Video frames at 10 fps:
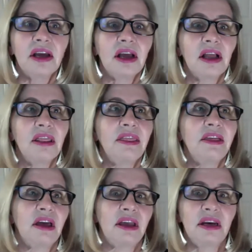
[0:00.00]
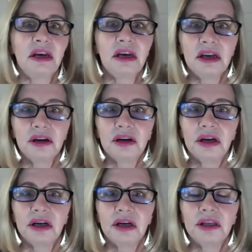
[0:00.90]
And then
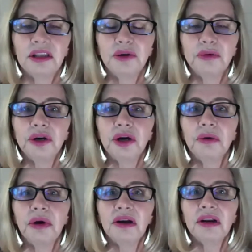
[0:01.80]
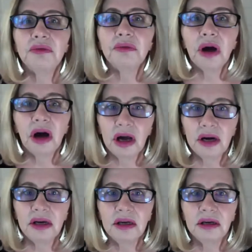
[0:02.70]
they would go out, and
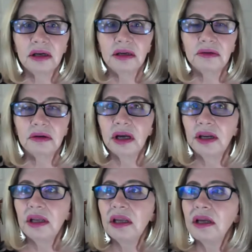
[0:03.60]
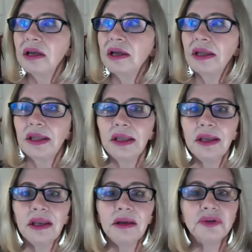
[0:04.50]
Ronnie,
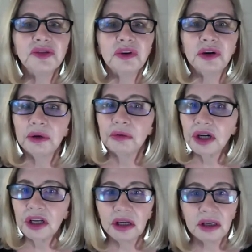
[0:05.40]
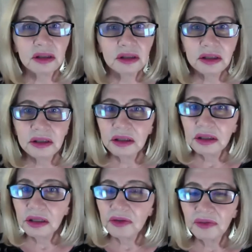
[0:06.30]
he was very quirky.
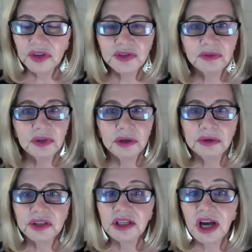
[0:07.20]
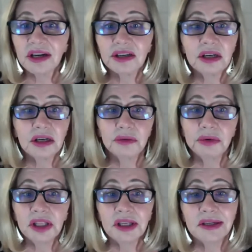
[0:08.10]
First of all, he was adopted and
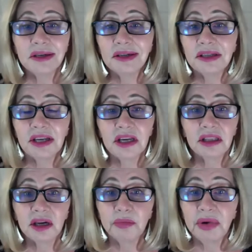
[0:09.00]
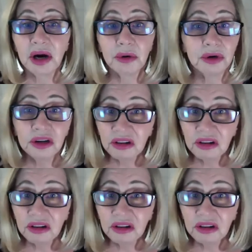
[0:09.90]
really didn't take a lot of power.